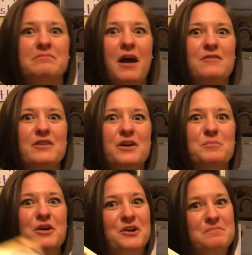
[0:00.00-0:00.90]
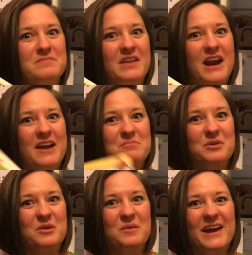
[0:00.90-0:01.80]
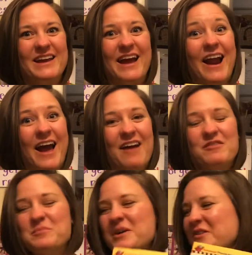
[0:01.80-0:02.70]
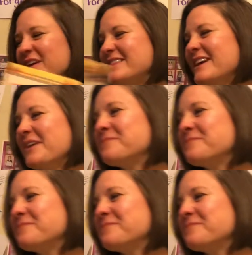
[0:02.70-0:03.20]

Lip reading: I've got a book that I hadn't put away yet. I have a book right there.